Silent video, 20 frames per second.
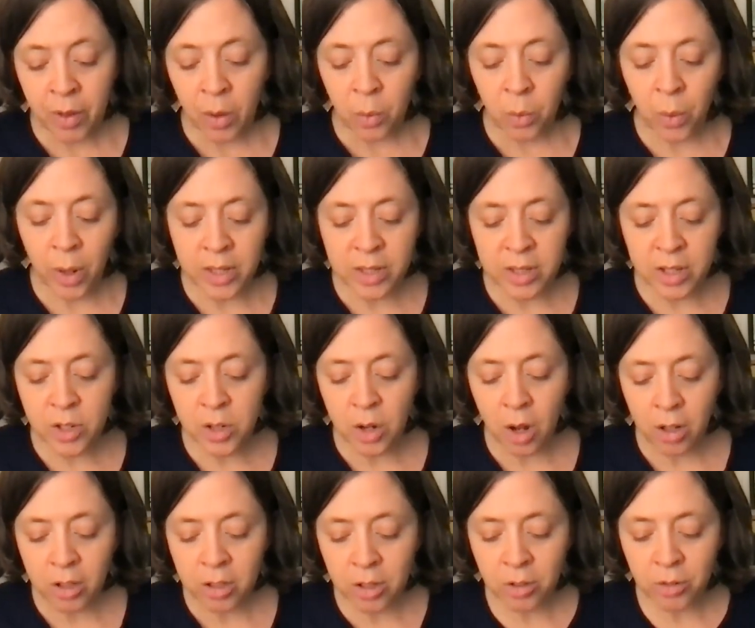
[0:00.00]
When such
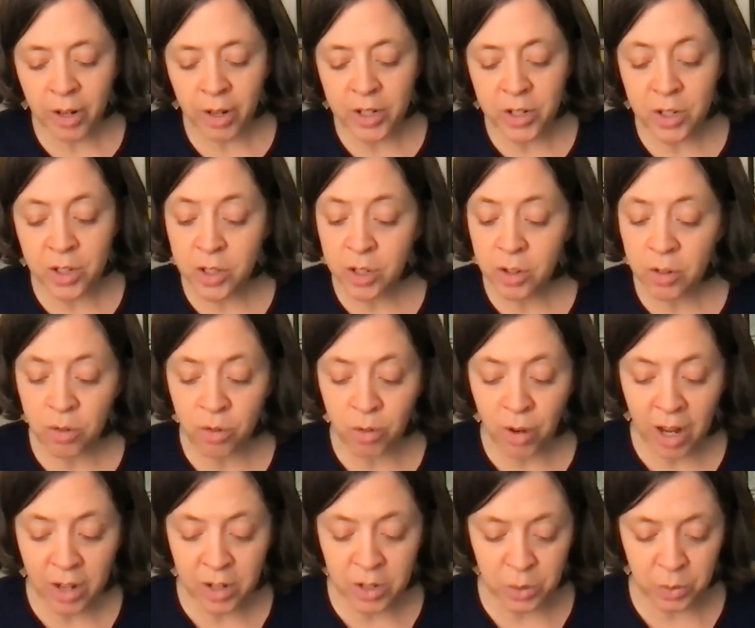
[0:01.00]
alterations are
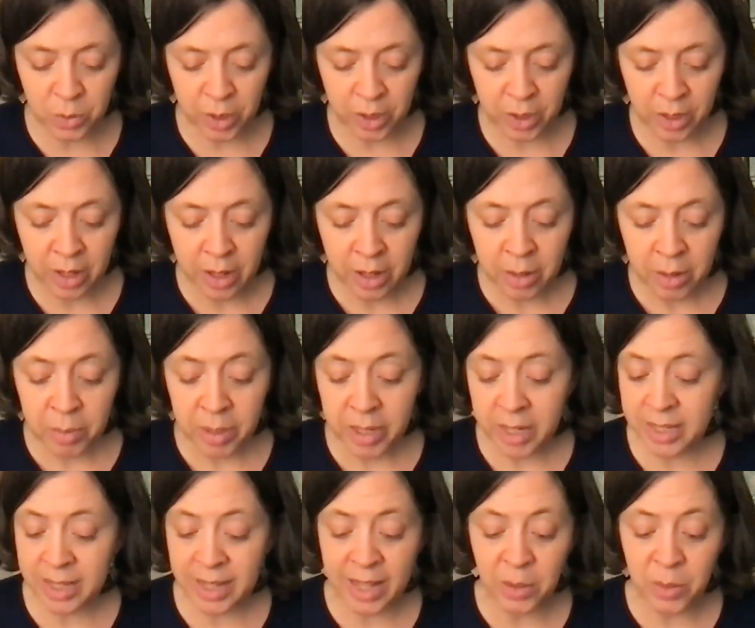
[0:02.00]
gradual,
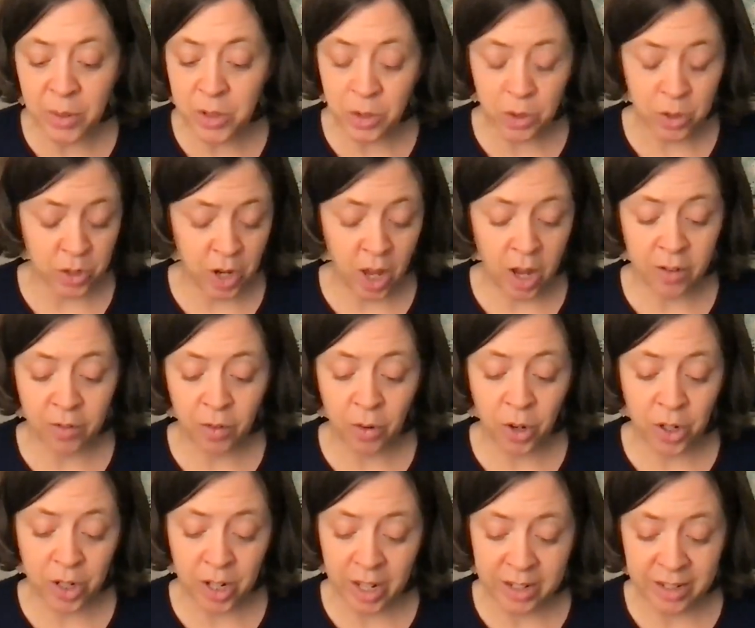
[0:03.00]
because language could not
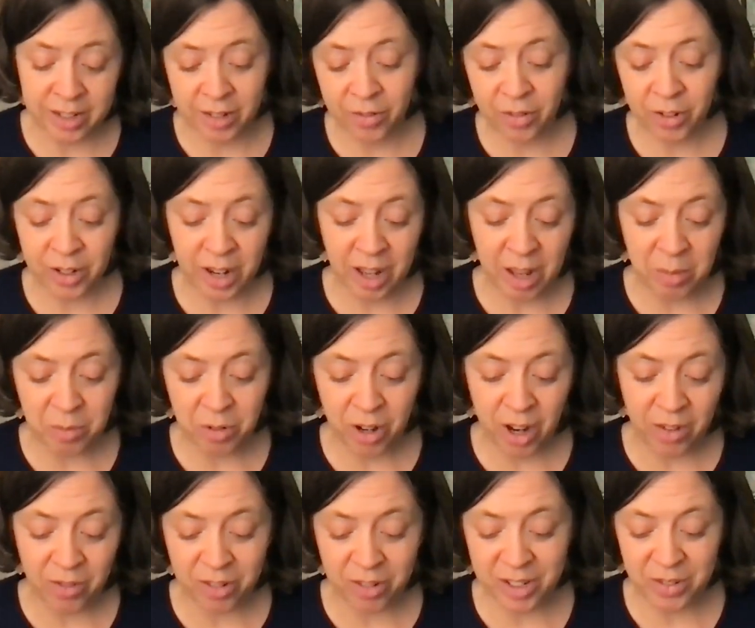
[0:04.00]
afford a different name for
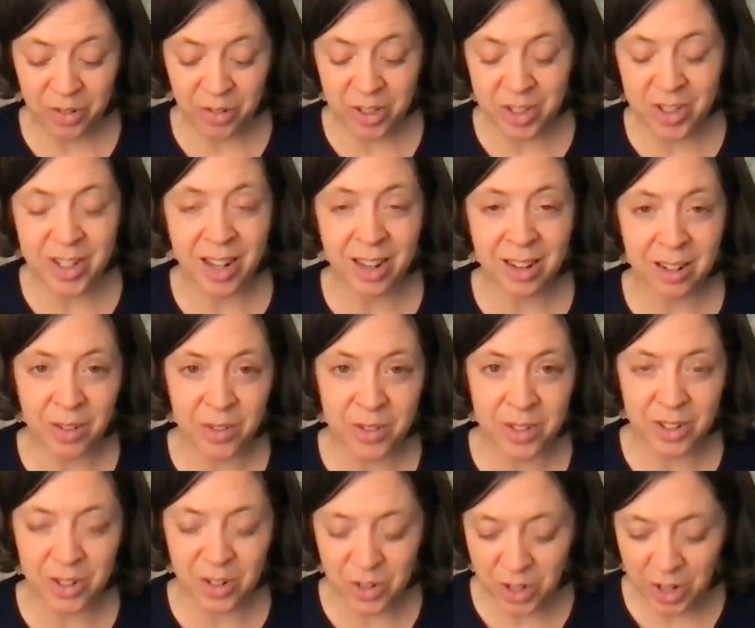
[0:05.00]
every different state of
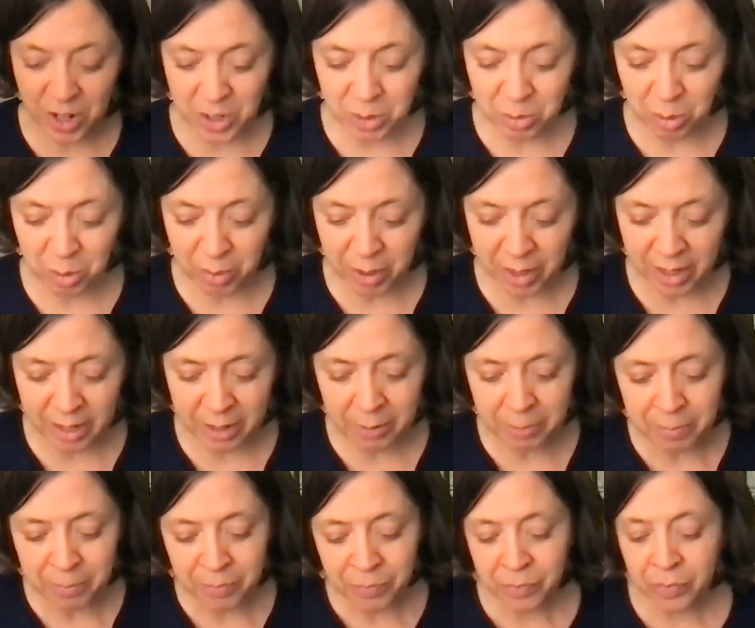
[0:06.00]
such a changeable
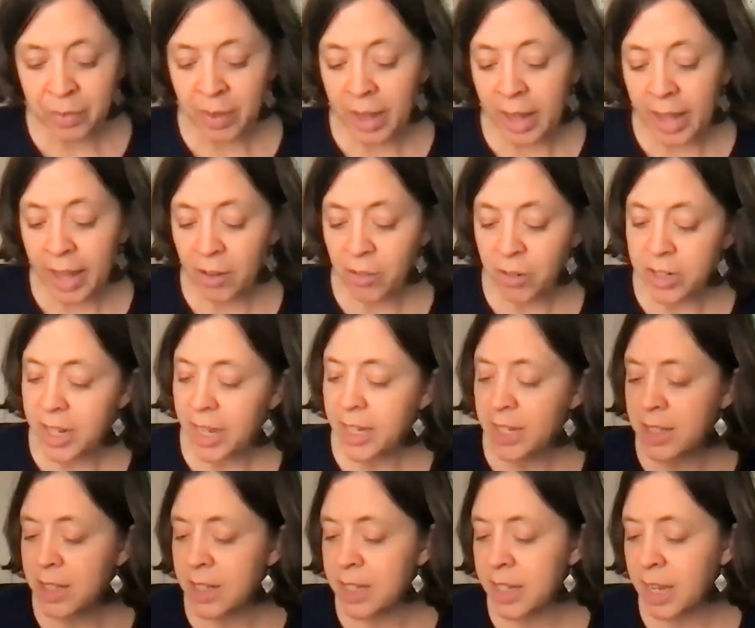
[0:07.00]
being, it
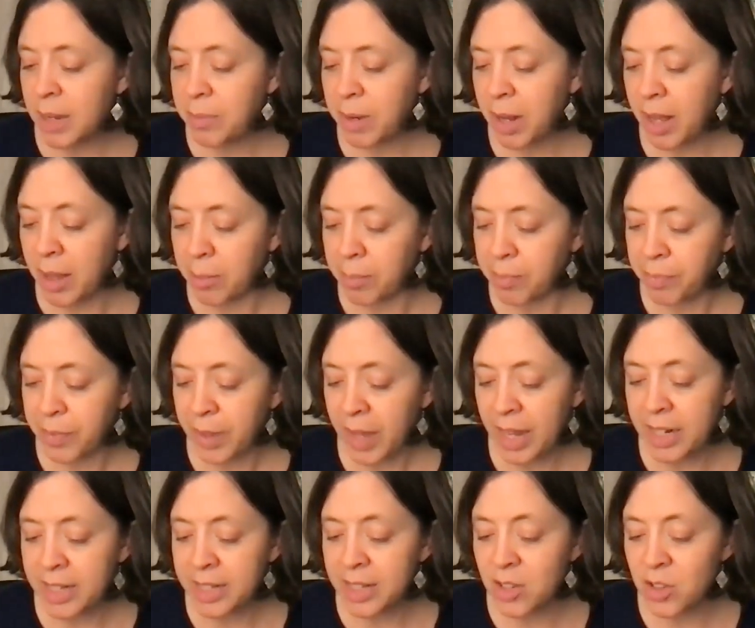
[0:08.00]
retains the same name
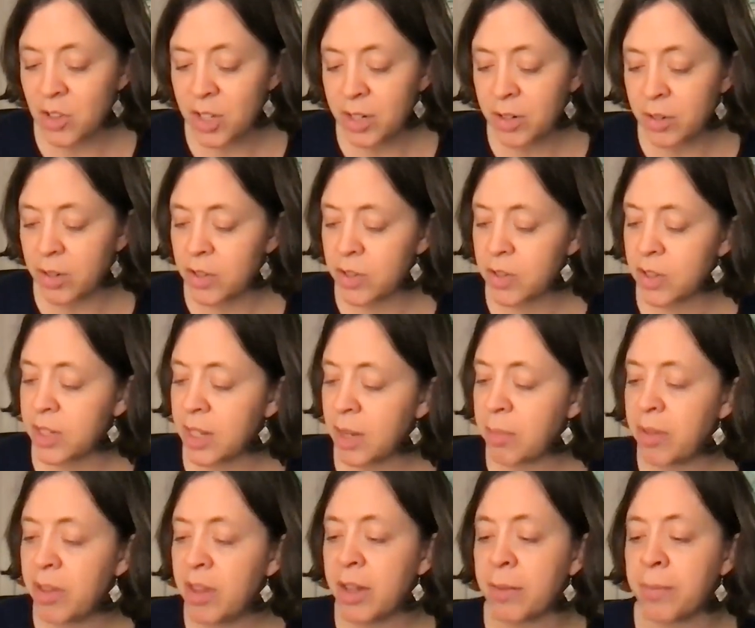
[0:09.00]
and is considered as the
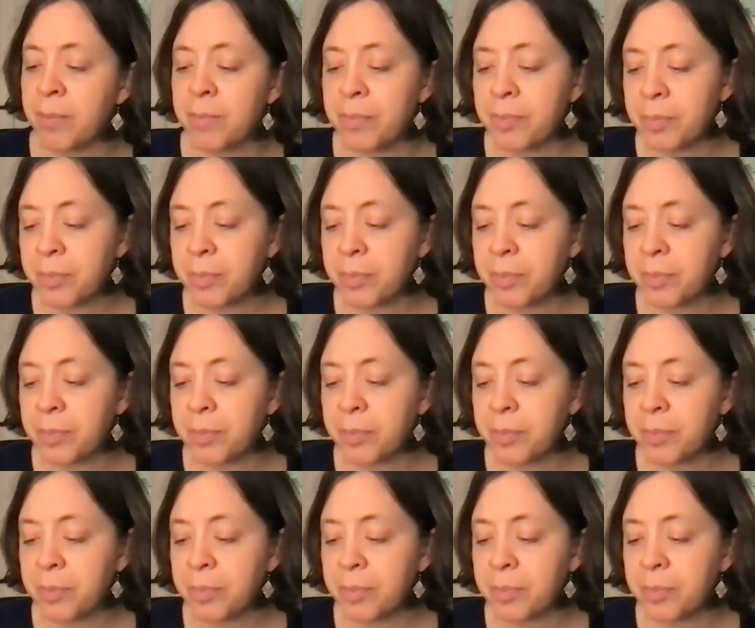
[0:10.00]
same thing.